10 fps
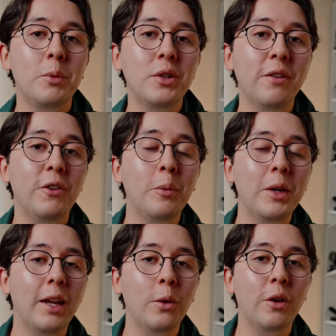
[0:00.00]
I'm usually filming
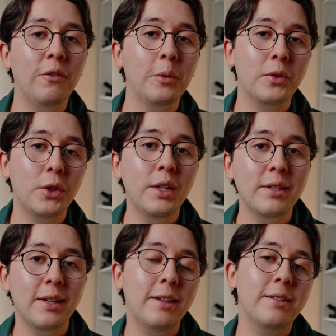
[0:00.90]
anywhere from 30
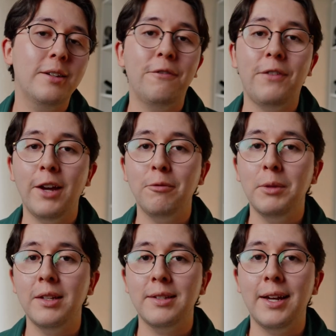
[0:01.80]
seconds to 5 minutes